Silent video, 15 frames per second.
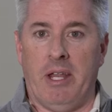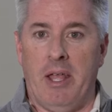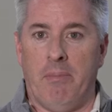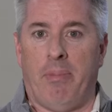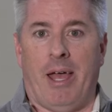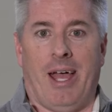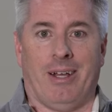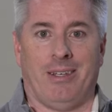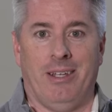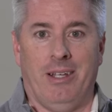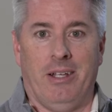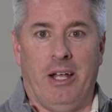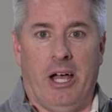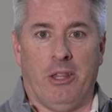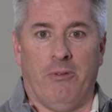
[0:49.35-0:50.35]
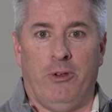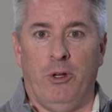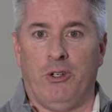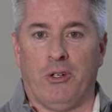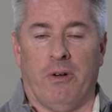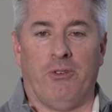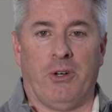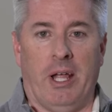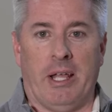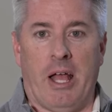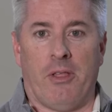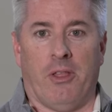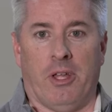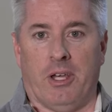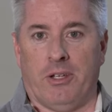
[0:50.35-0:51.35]
an impact on the future of Drake
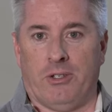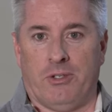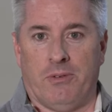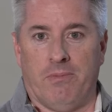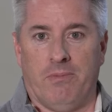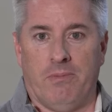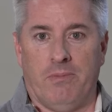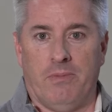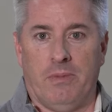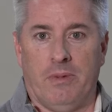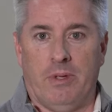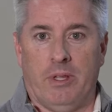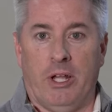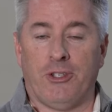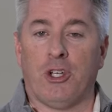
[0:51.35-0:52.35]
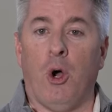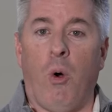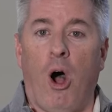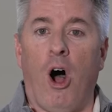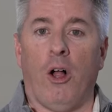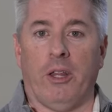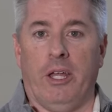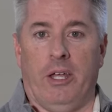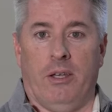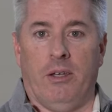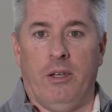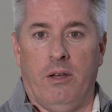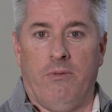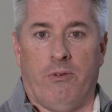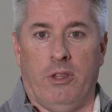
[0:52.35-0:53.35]
Athletics. Let's go all
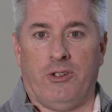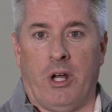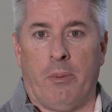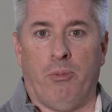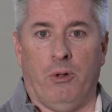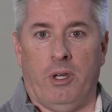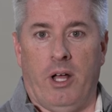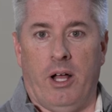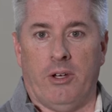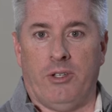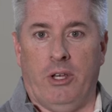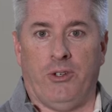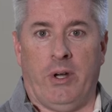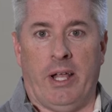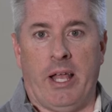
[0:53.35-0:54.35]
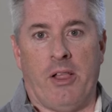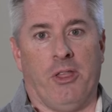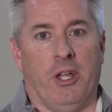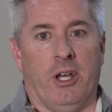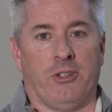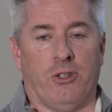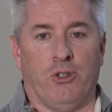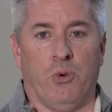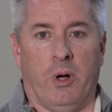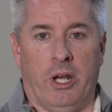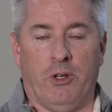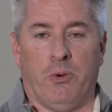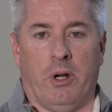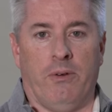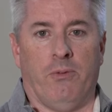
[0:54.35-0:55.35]
in for the Drake Bulldogs and Drake Athletics in
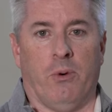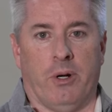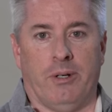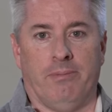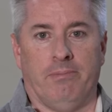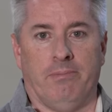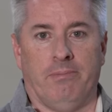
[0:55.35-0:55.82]
2024.